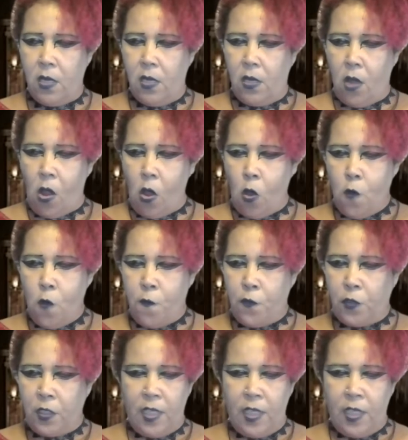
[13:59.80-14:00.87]

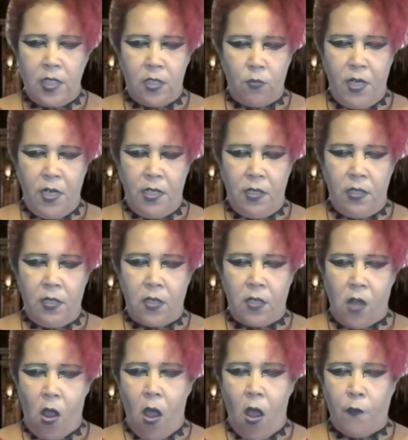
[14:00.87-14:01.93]
overly sweetened
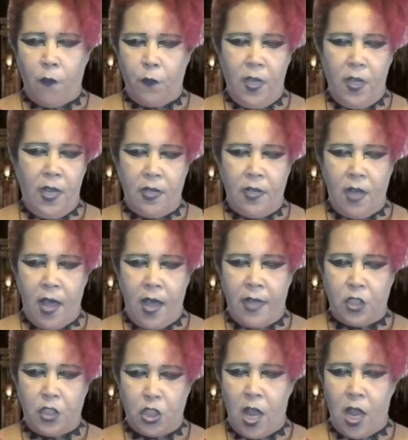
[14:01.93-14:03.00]
coffee and hot
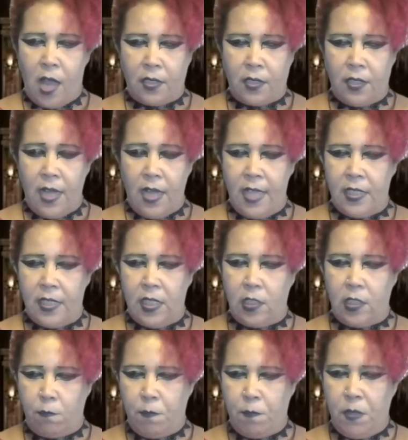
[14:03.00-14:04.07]
chocolate as it
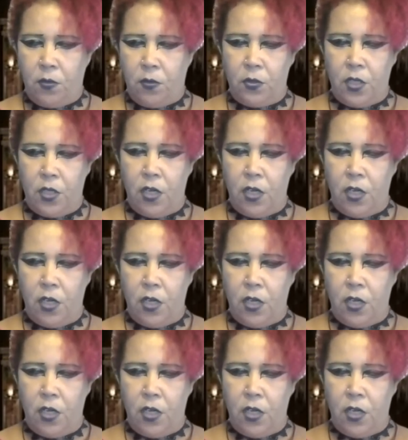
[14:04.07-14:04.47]
spilled and